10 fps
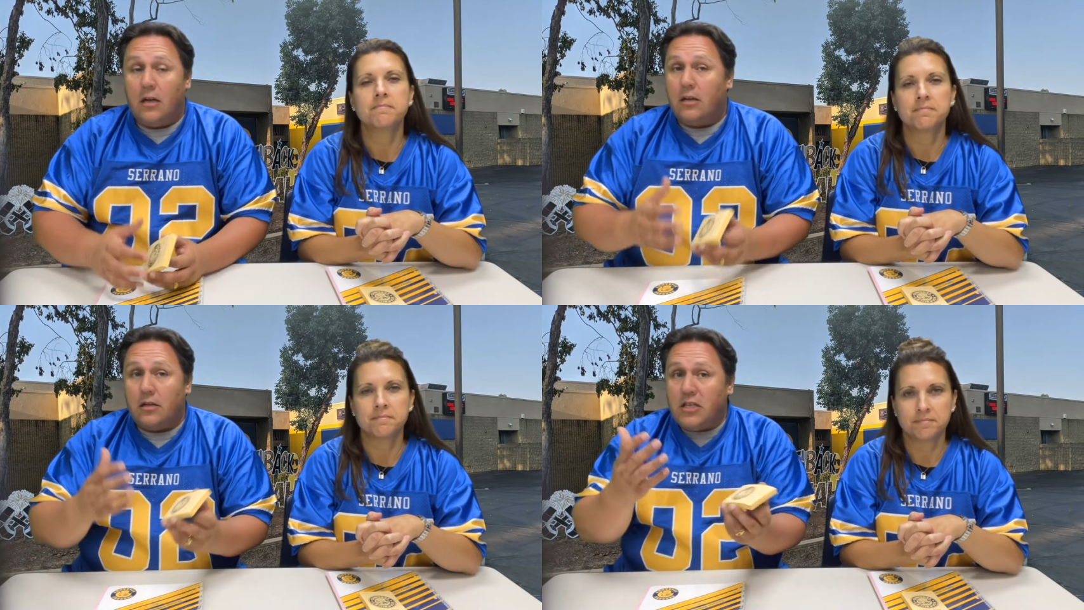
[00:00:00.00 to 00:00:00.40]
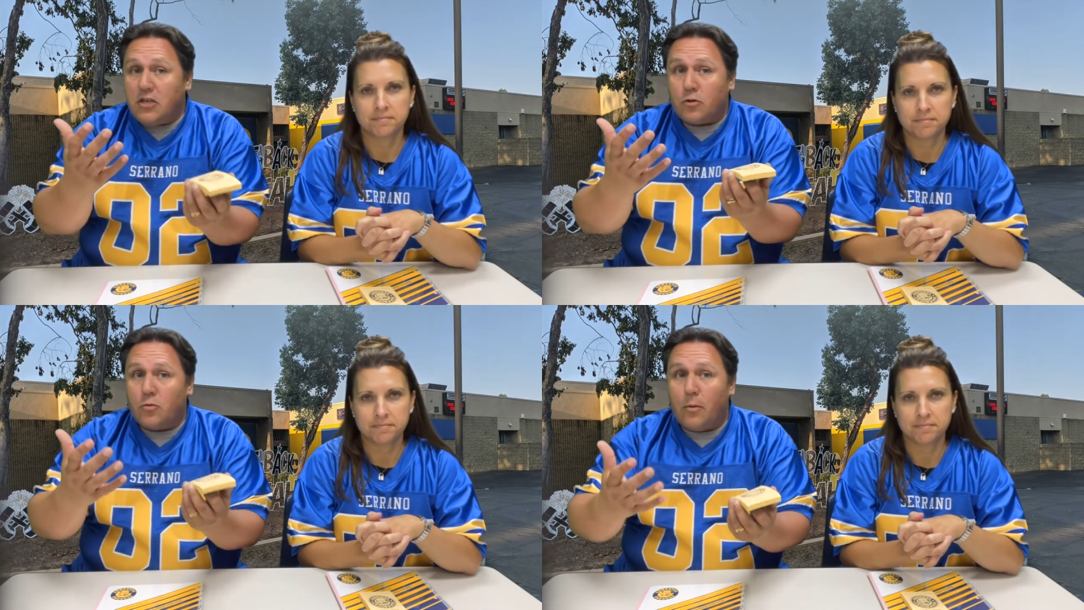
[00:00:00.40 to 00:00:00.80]
Speaker 1: The
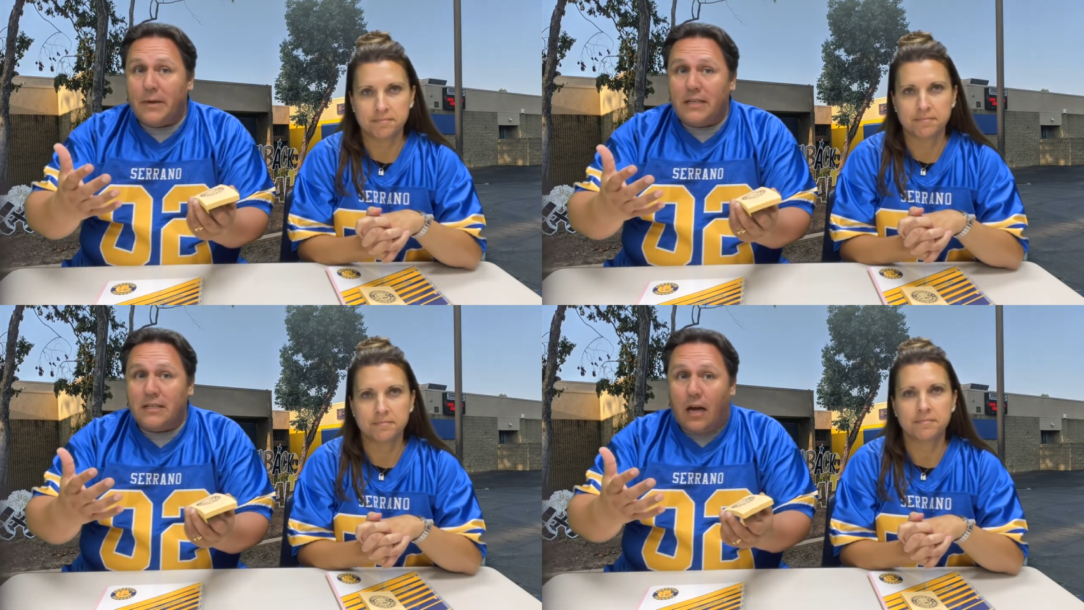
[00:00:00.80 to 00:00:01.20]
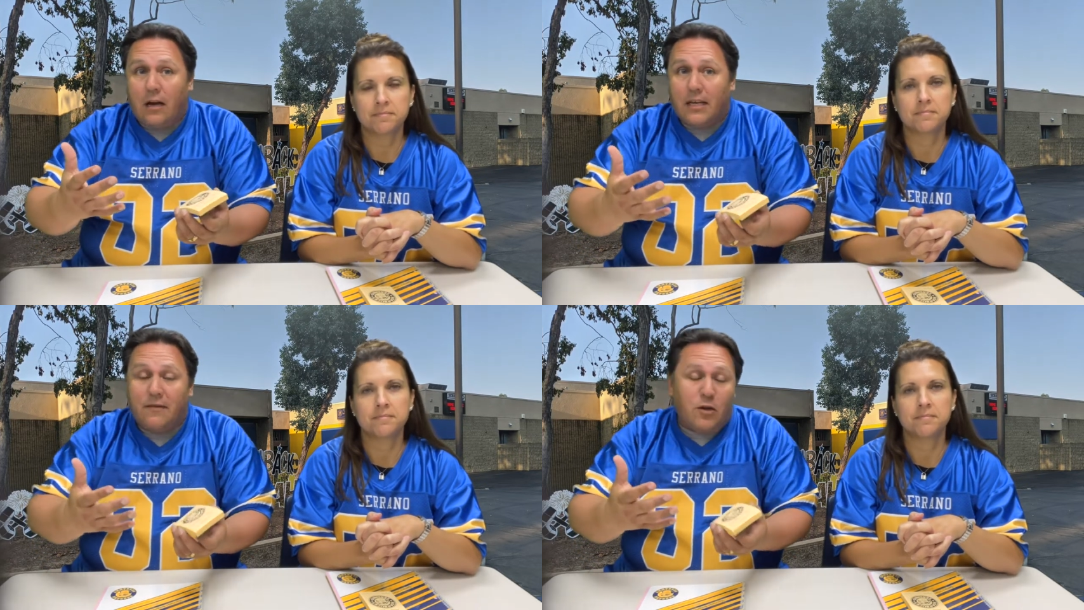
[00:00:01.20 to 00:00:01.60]
teachers will be
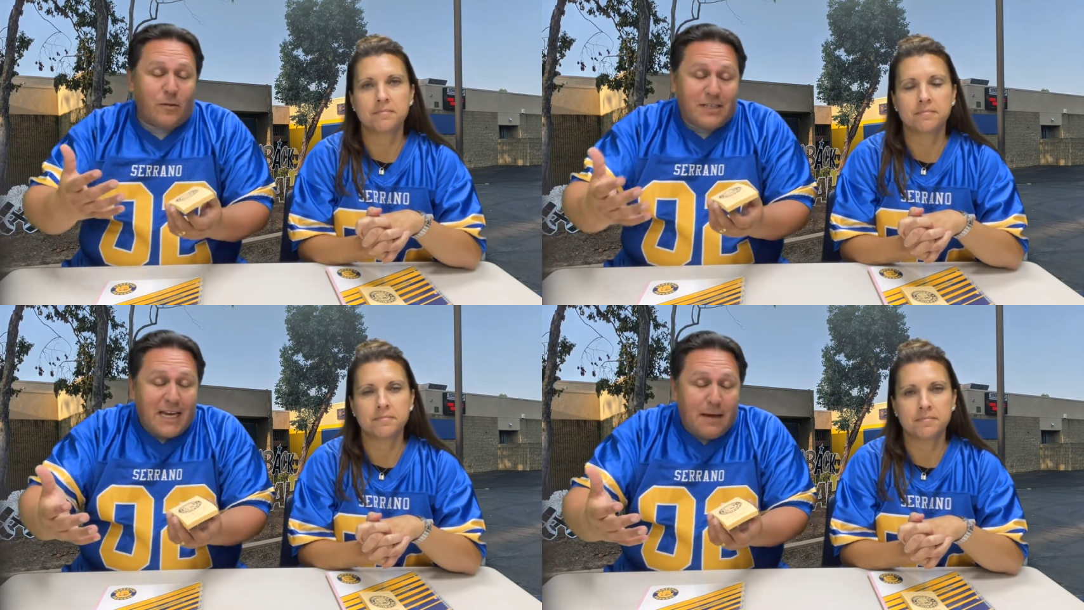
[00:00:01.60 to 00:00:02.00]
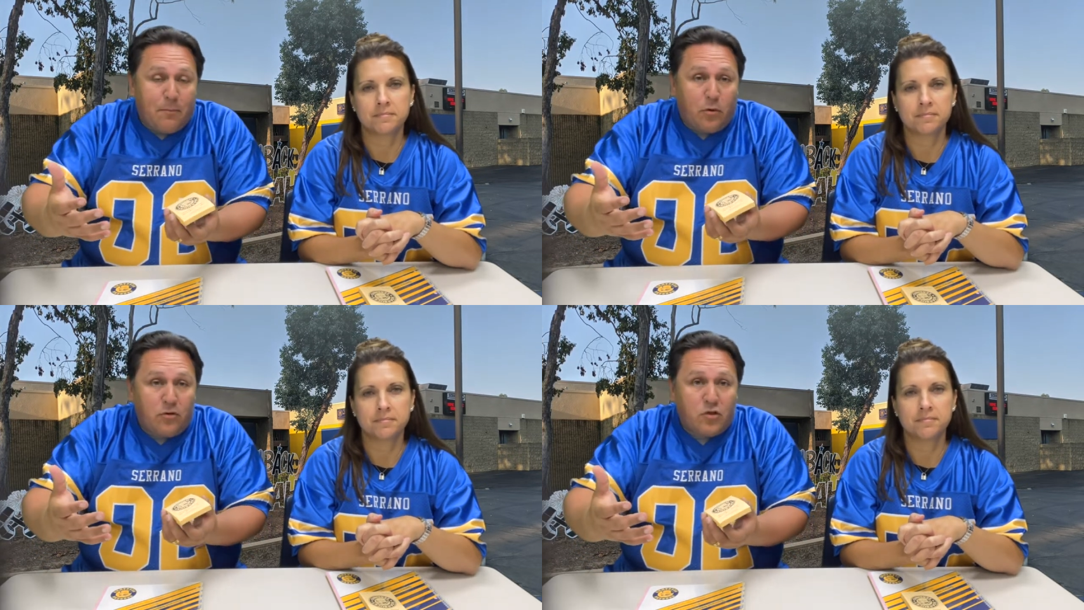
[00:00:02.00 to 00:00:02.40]
uh, giving you
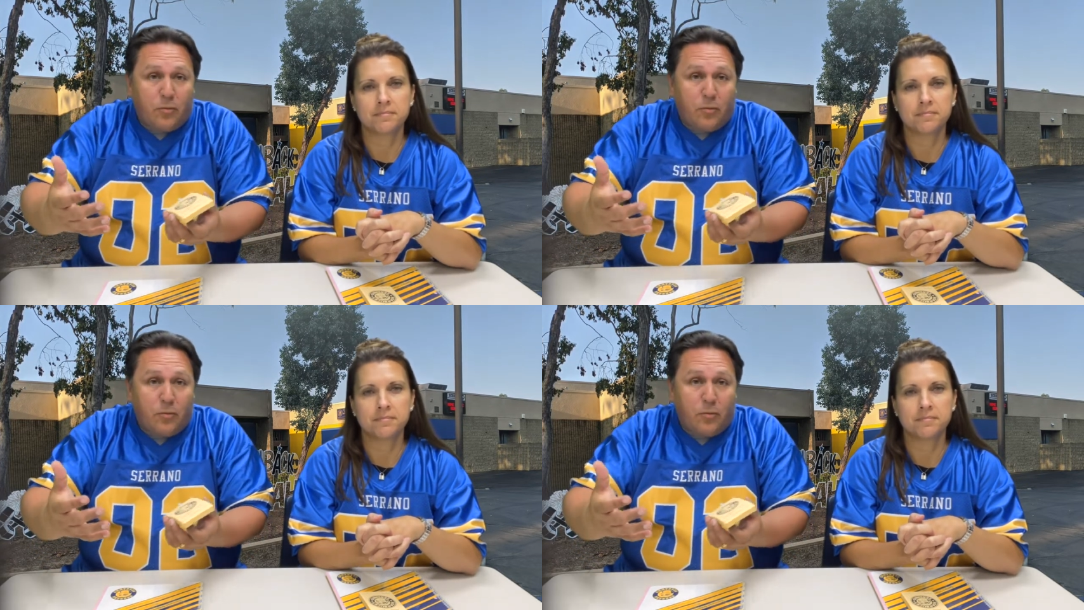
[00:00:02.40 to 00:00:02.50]
examples.